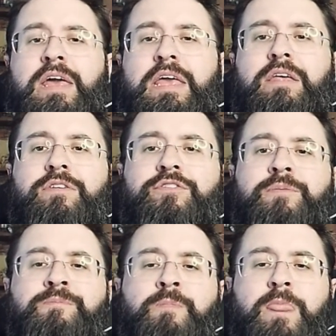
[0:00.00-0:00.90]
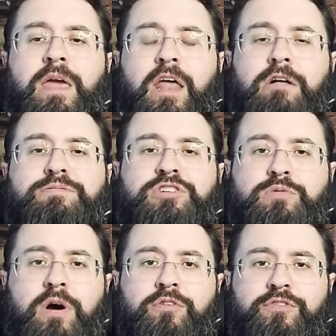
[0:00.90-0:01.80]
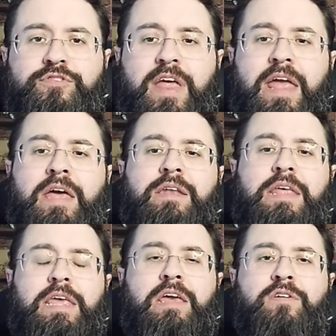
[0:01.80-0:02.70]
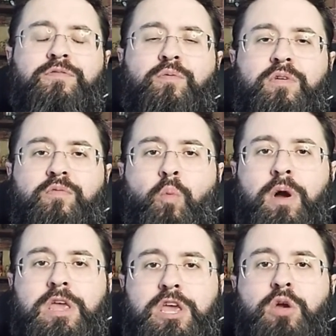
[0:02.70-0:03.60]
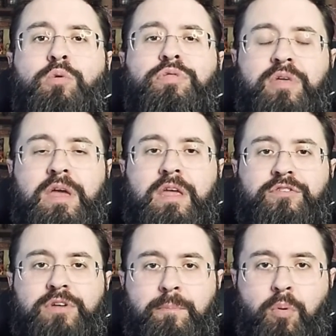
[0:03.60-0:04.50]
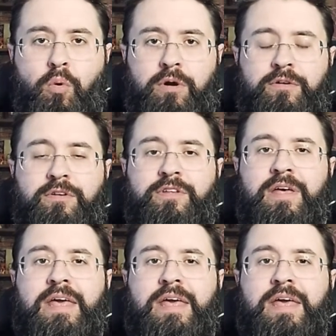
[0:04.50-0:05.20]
is it helps you understand if what you think is important